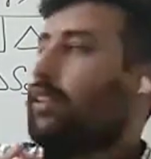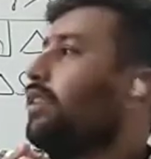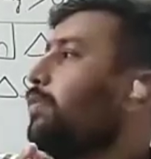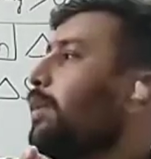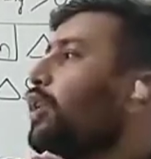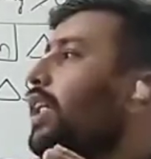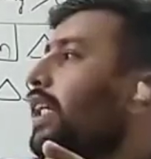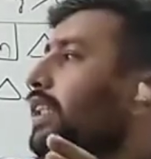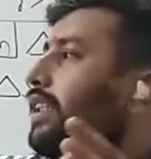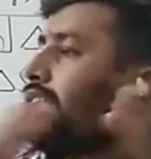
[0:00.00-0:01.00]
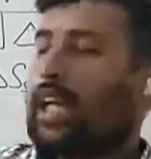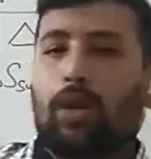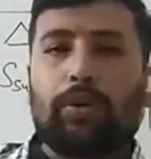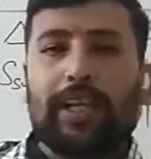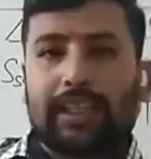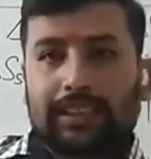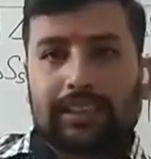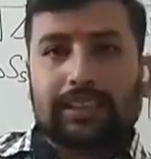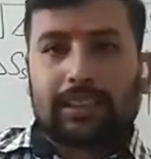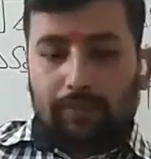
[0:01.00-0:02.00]
especially in the surrounding and
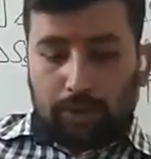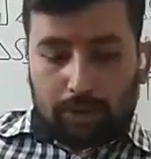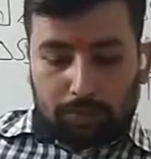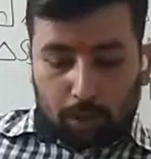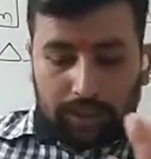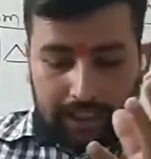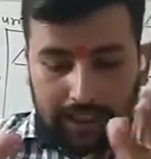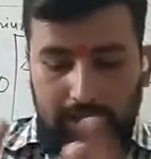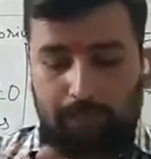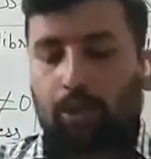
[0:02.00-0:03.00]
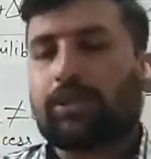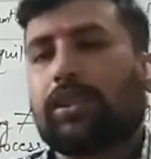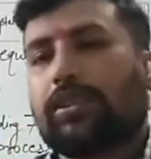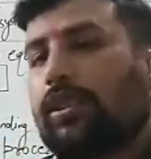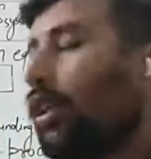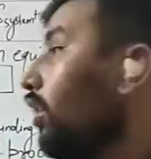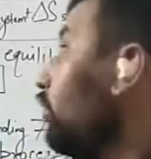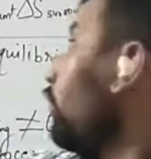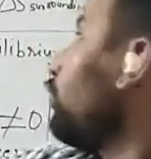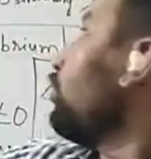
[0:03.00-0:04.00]
system for the spontaneous process,
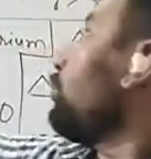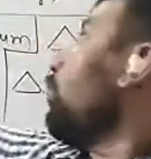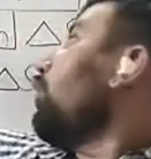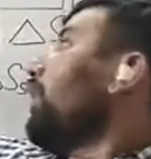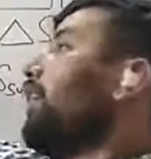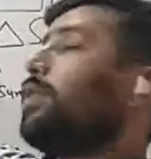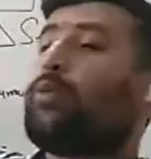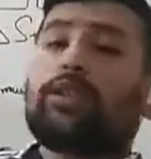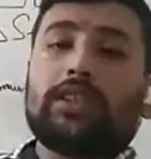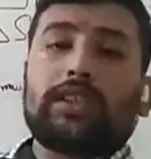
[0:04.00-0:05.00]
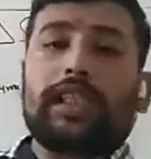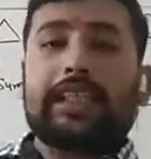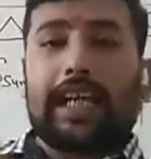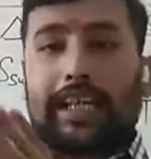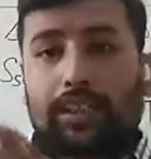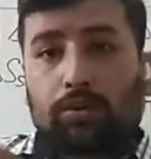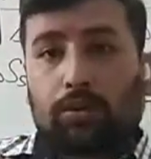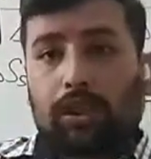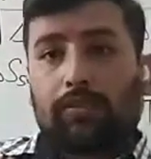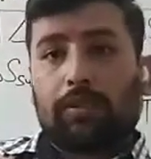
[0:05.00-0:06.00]
delta S
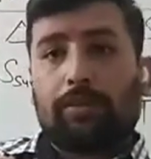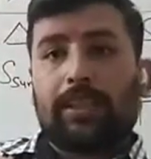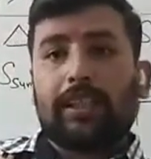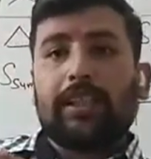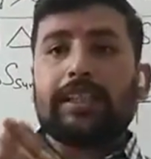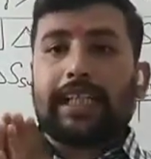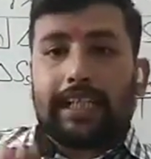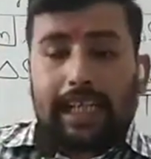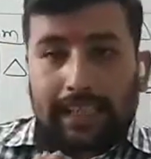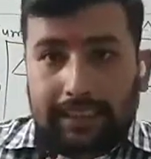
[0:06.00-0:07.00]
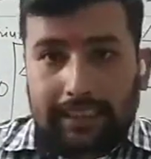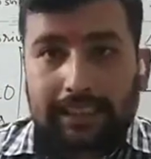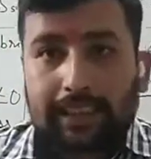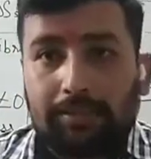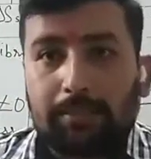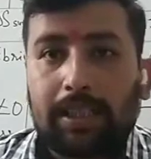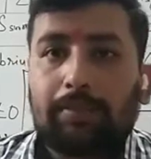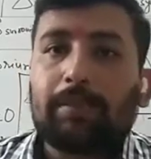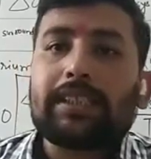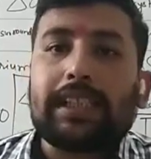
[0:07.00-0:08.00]
total will be delta S system
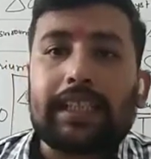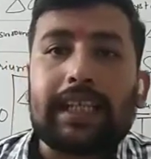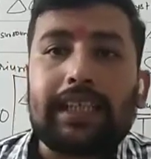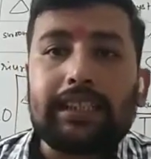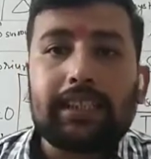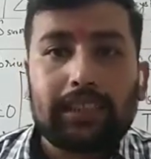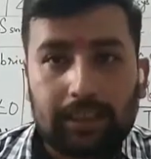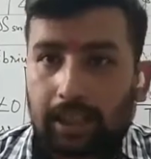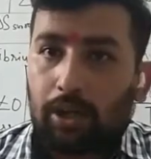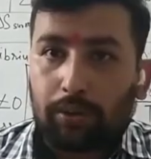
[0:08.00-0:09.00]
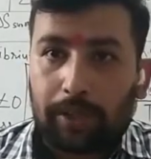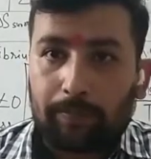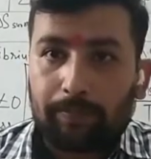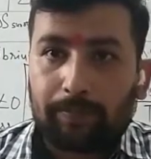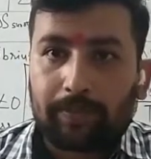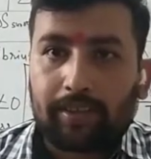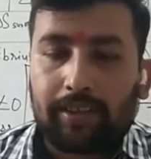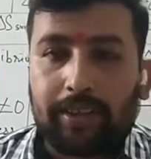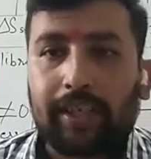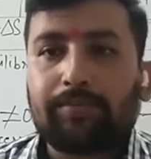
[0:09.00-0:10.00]
plus delta S surrounding.
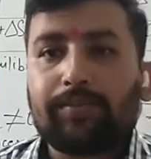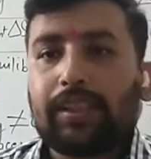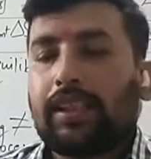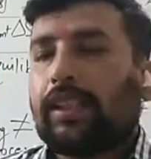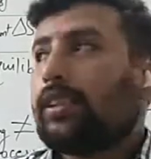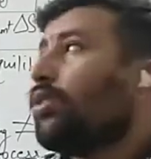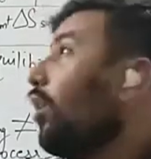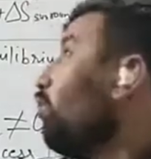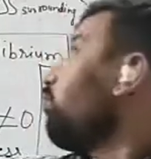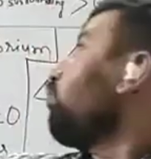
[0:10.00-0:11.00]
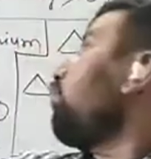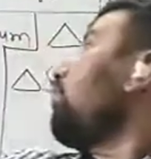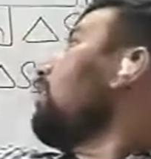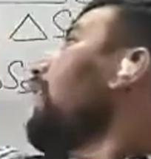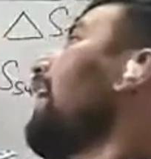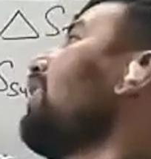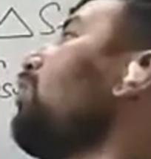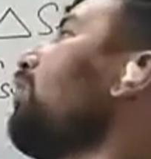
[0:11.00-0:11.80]
Yeah. Now, as